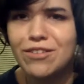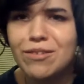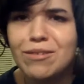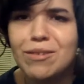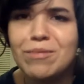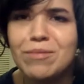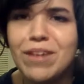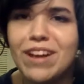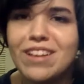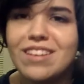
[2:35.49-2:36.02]

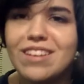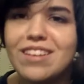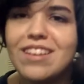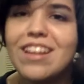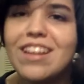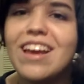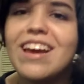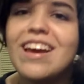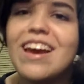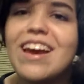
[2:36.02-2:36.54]
from the
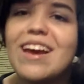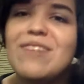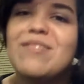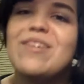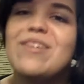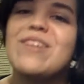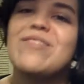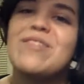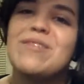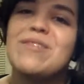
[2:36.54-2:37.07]
medicine they gave
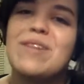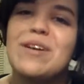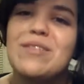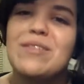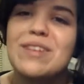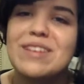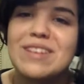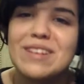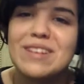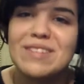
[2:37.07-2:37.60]
me for my
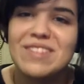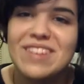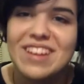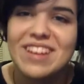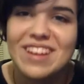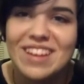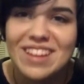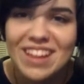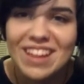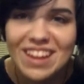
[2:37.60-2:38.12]
wisdom
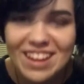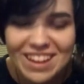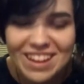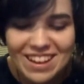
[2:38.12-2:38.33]
teeth.